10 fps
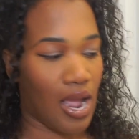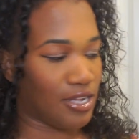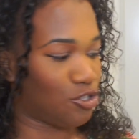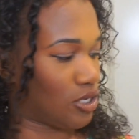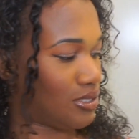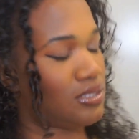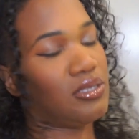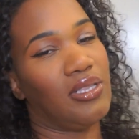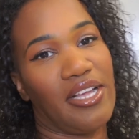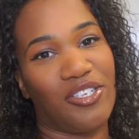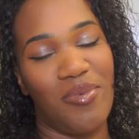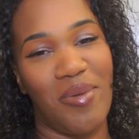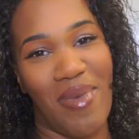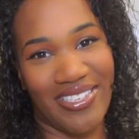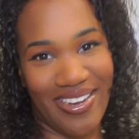I just like
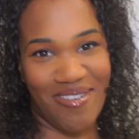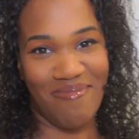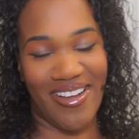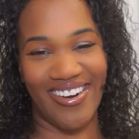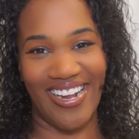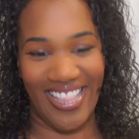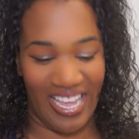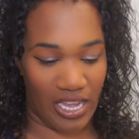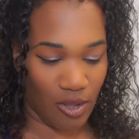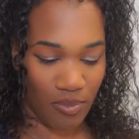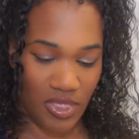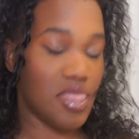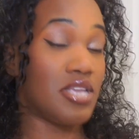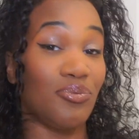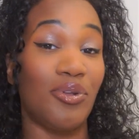tubing mascara better, I think.
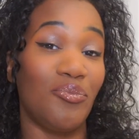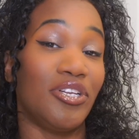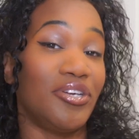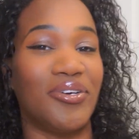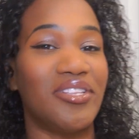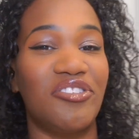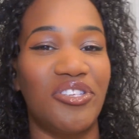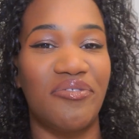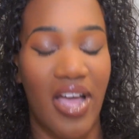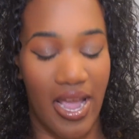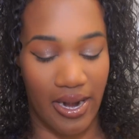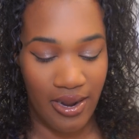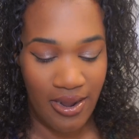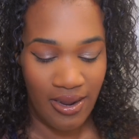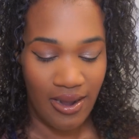This one looks good, it's just
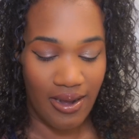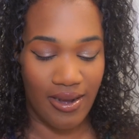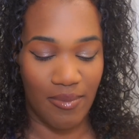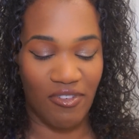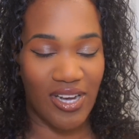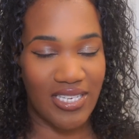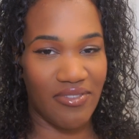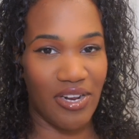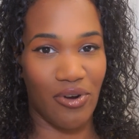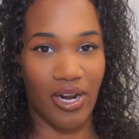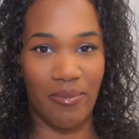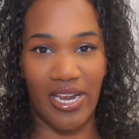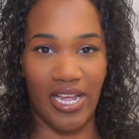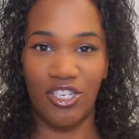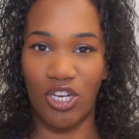fine. If you guys have any
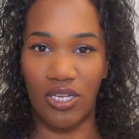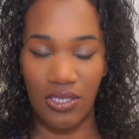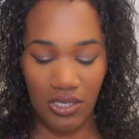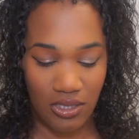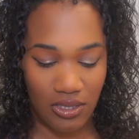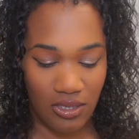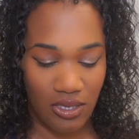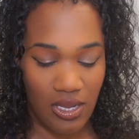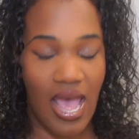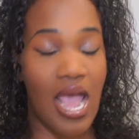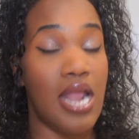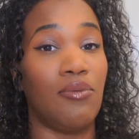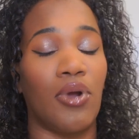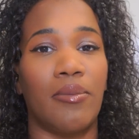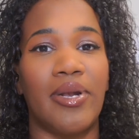recommendations
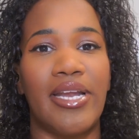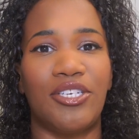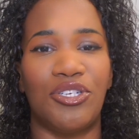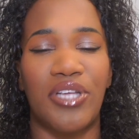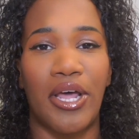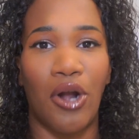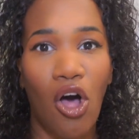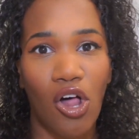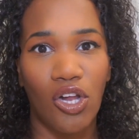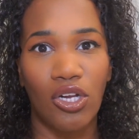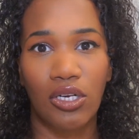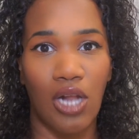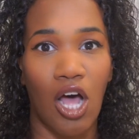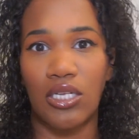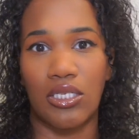at all,
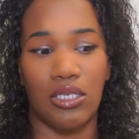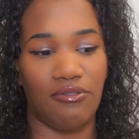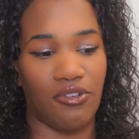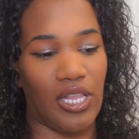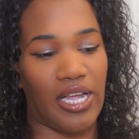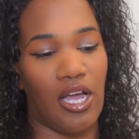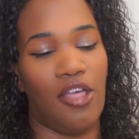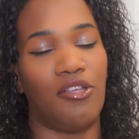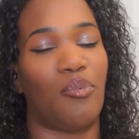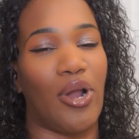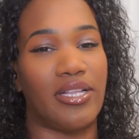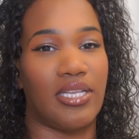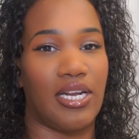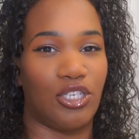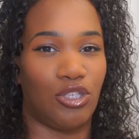honestly, for like other brands
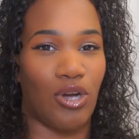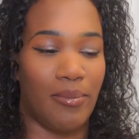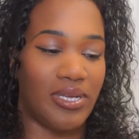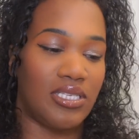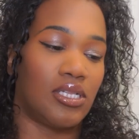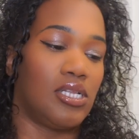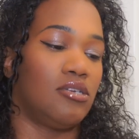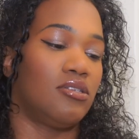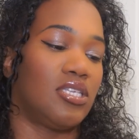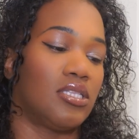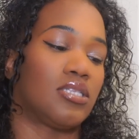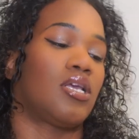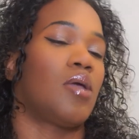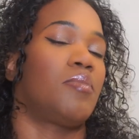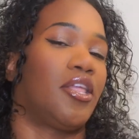that I should try, basically using the
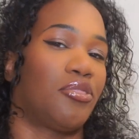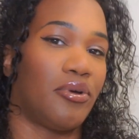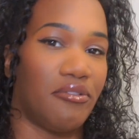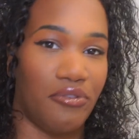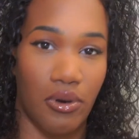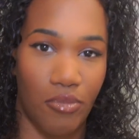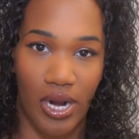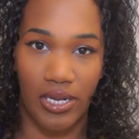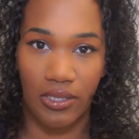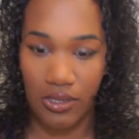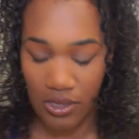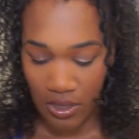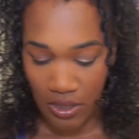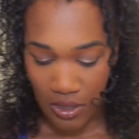same like 3 or 4 brands.